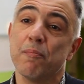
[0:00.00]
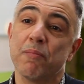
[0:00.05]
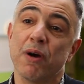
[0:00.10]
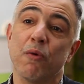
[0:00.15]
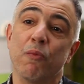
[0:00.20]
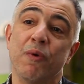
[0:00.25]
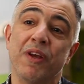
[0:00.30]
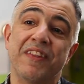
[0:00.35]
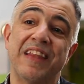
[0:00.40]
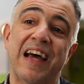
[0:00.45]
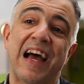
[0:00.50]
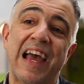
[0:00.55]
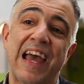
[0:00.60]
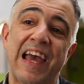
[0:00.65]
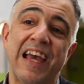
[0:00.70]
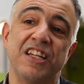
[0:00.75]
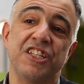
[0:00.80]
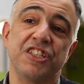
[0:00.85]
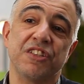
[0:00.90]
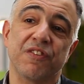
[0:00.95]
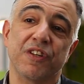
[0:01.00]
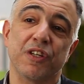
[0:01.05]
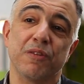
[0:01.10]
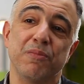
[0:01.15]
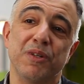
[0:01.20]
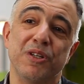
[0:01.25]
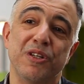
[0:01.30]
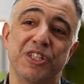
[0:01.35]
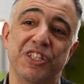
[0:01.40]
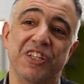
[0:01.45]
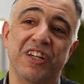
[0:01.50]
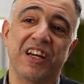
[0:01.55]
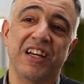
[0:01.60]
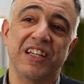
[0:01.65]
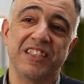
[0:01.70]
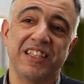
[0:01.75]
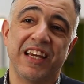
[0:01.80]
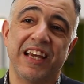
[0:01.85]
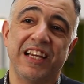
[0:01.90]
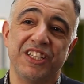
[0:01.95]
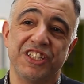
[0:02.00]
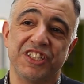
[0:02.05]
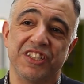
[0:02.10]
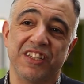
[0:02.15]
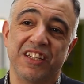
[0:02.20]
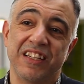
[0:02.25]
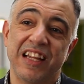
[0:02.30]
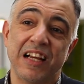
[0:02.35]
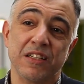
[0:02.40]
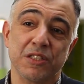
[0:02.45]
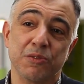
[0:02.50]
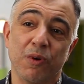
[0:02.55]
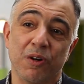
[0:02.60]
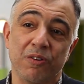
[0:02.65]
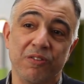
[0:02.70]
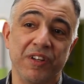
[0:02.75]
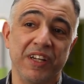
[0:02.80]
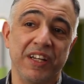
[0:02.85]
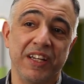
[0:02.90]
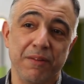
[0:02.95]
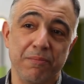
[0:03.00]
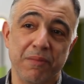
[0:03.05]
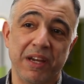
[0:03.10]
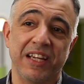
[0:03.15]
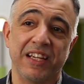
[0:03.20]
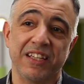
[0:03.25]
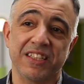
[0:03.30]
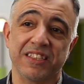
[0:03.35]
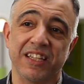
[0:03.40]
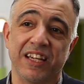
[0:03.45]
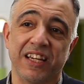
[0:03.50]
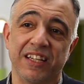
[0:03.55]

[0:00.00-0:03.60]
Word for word: but with that edge of commercialisation, and that's what really makes